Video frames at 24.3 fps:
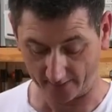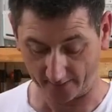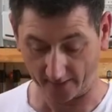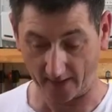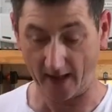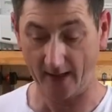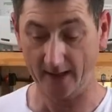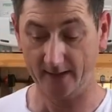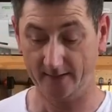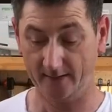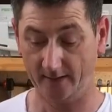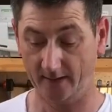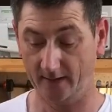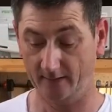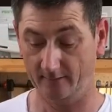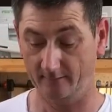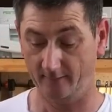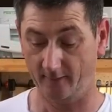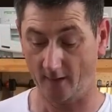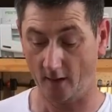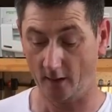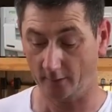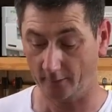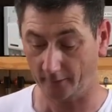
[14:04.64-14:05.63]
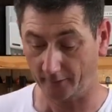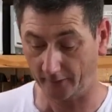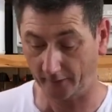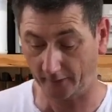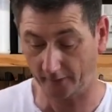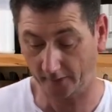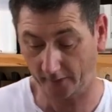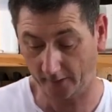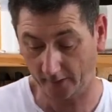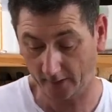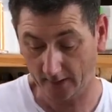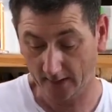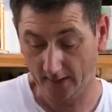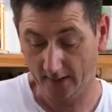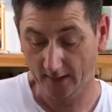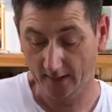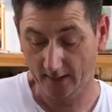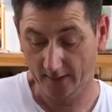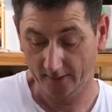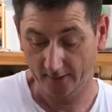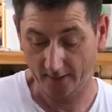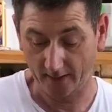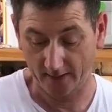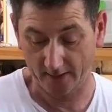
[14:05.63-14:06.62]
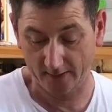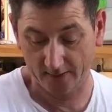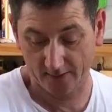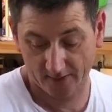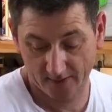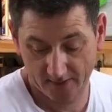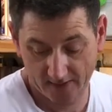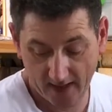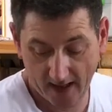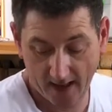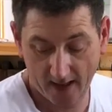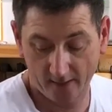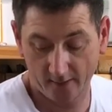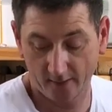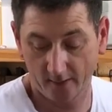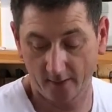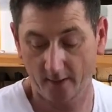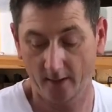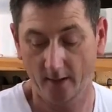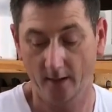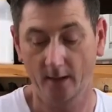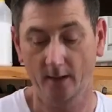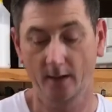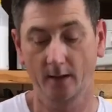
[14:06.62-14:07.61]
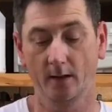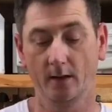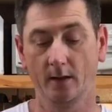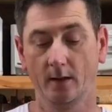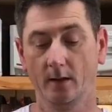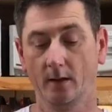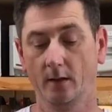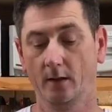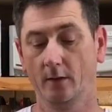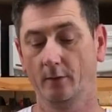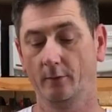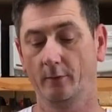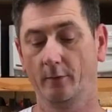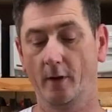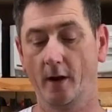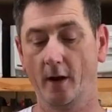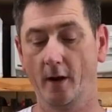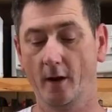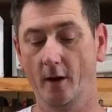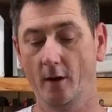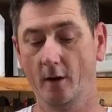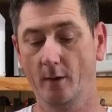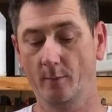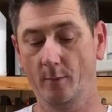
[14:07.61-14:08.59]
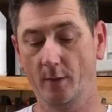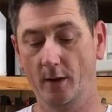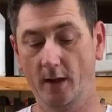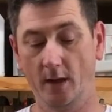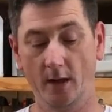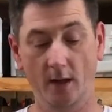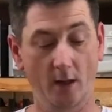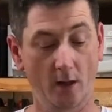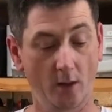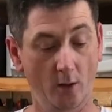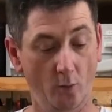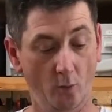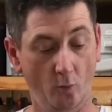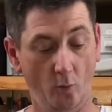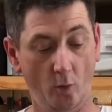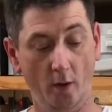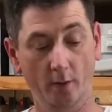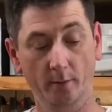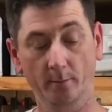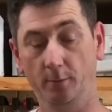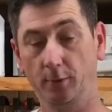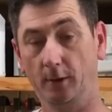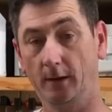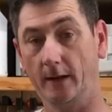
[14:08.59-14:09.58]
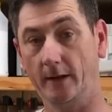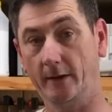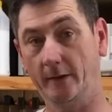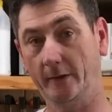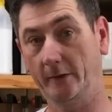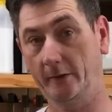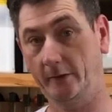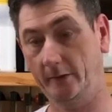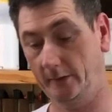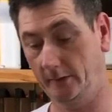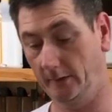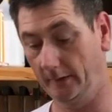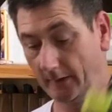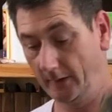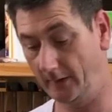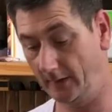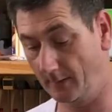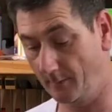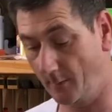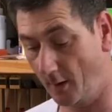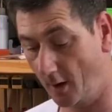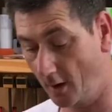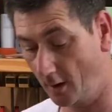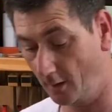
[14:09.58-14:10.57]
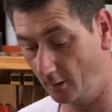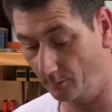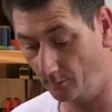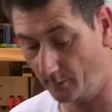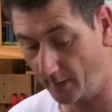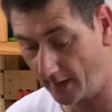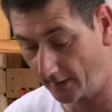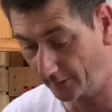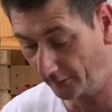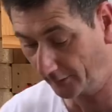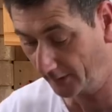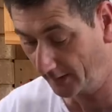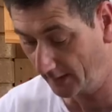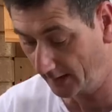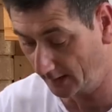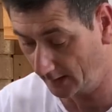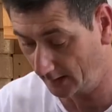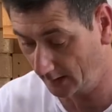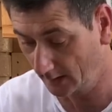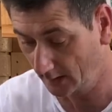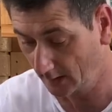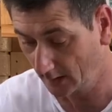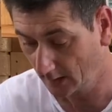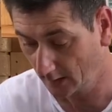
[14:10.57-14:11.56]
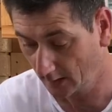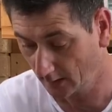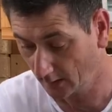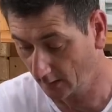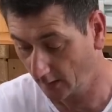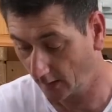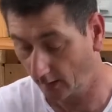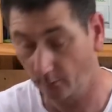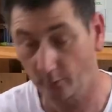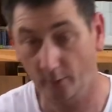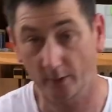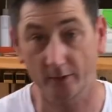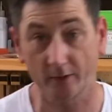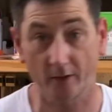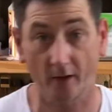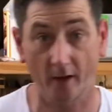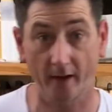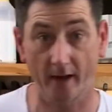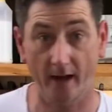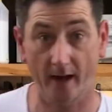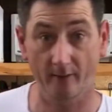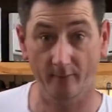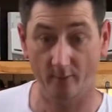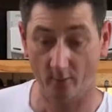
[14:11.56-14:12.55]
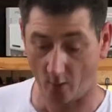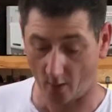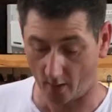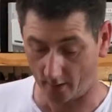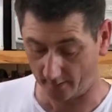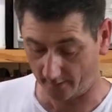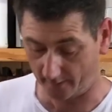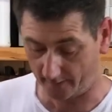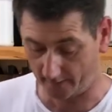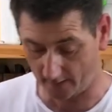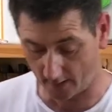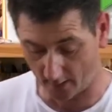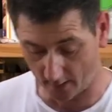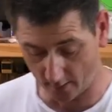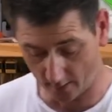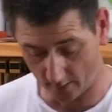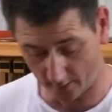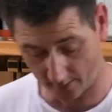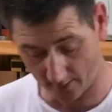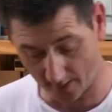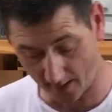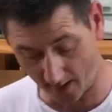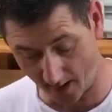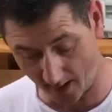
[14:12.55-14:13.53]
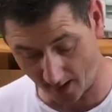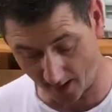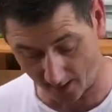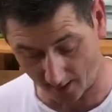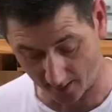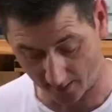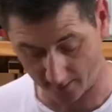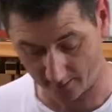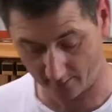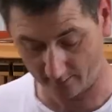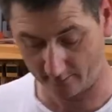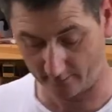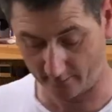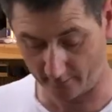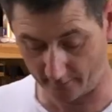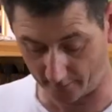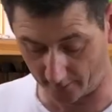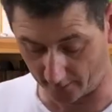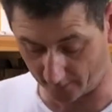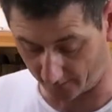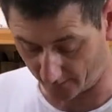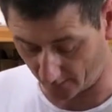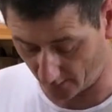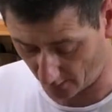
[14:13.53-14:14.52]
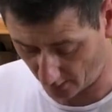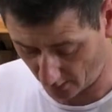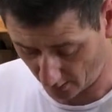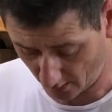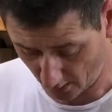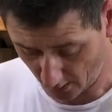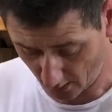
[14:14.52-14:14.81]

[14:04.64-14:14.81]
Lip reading: it's 18 volts, takes your standard Ryobi 1+ lithium-ion battery, of which I now have quite a few, 3 or 4.